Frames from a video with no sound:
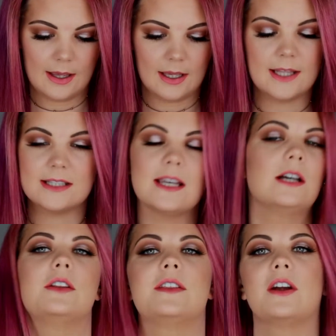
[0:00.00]

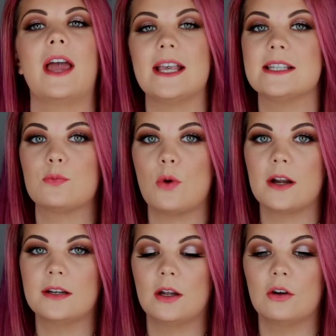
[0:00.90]
until there is
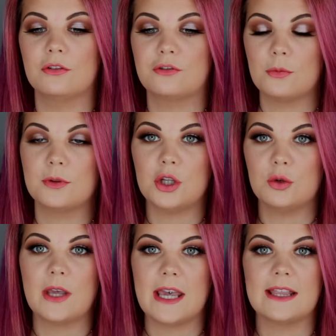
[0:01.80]
one from
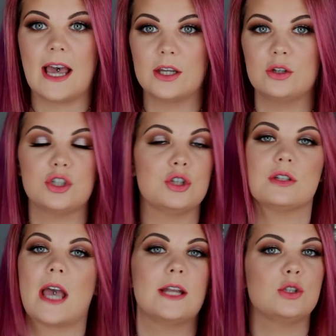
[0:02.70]
the UK that I could
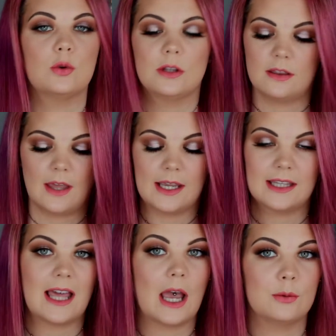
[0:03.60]
use, I don't
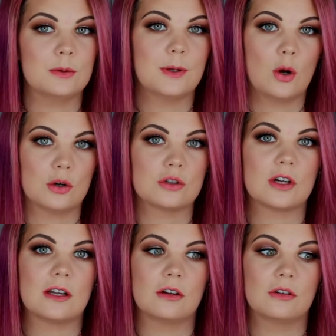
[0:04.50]
think that I would be
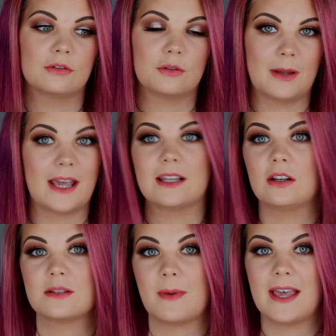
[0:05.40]
ordering from Kylie
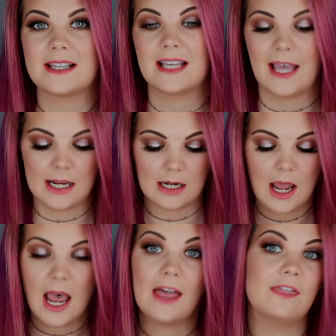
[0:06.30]
Cosmetics again.
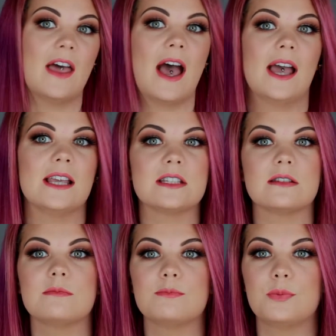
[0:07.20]
And that
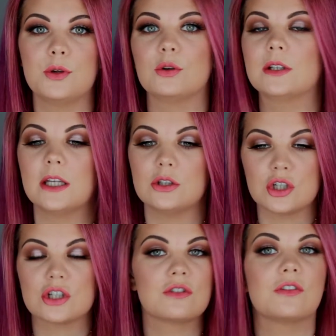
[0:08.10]
is purely
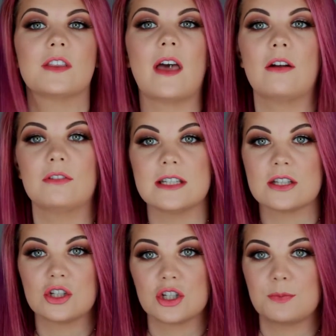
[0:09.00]
just for that
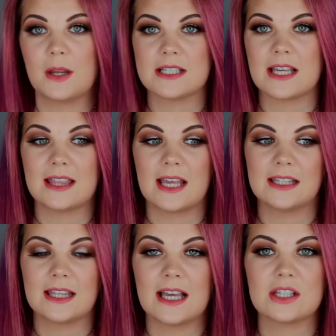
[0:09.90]
reason, just because I think
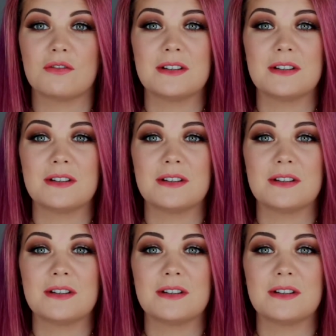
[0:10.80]
that that's a